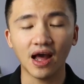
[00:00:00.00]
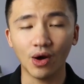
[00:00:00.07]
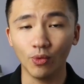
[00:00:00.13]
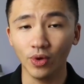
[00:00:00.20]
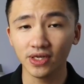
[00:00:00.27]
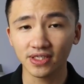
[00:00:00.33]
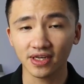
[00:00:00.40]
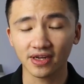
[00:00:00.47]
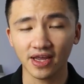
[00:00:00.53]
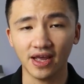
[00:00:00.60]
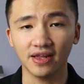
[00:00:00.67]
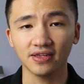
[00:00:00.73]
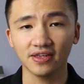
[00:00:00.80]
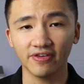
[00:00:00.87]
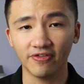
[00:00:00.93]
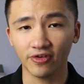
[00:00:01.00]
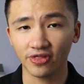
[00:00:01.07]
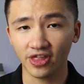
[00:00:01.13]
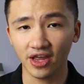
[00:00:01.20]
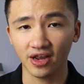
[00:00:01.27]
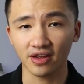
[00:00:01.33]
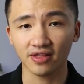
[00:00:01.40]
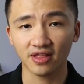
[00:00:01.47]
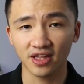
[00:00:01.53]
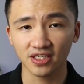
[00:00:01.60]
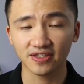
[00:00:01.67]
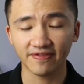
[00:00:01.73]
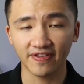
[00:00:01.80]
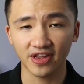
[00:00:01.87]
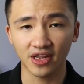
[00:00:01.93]
And once again, if you think
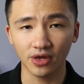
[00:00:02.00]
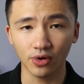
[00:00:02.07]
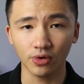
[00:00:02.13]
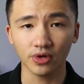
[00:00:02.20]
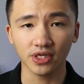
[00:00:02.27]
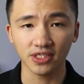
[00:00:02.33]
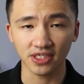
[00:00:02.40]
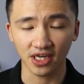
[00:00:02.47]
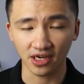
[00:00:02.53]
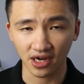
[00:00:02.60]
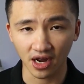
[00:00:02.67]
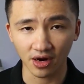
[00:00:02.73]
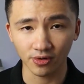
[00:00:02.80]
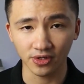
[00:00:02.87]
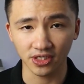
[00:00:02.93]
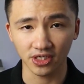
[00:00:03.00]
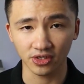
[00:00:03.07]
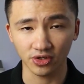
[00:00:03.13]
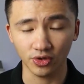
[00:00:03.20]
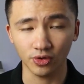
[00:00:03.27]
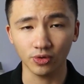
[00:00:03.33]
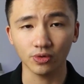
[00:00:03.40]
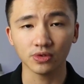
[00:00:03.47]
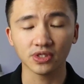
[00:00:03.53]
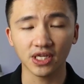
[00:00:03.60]
this video is encouraging you